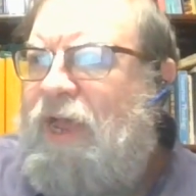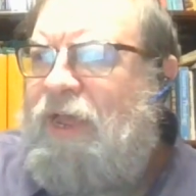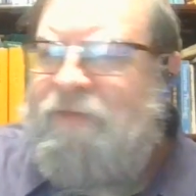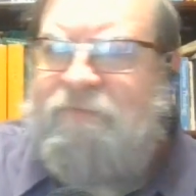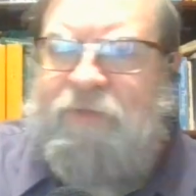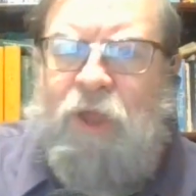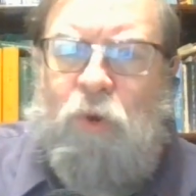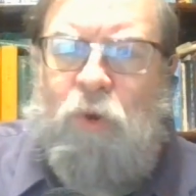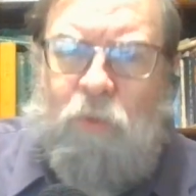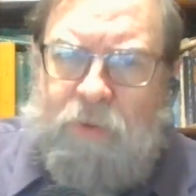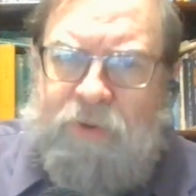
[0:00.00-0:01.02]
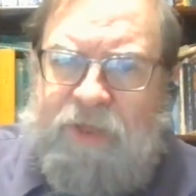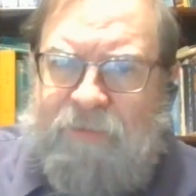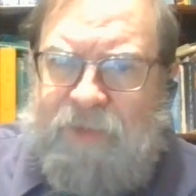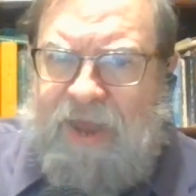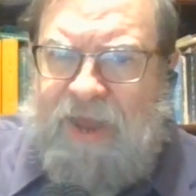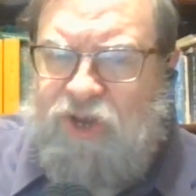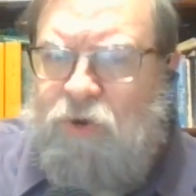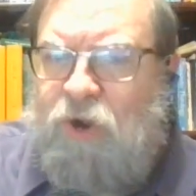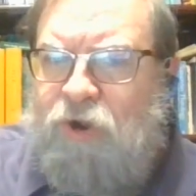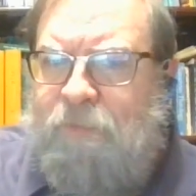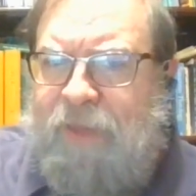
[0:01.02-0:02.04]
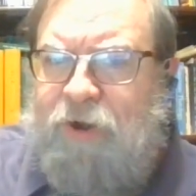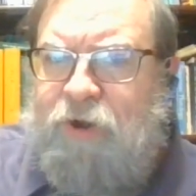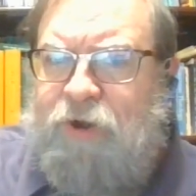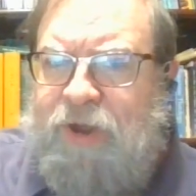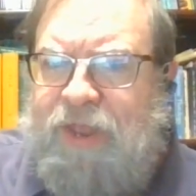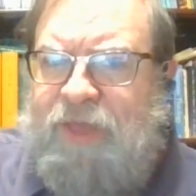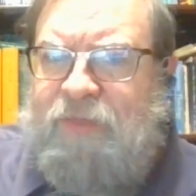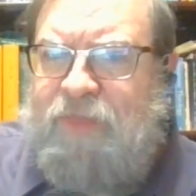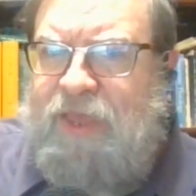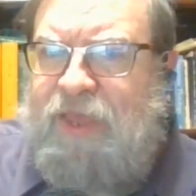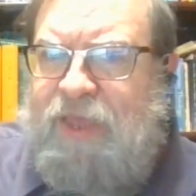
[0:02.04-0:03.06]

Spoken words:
even though it had a strong competitor in the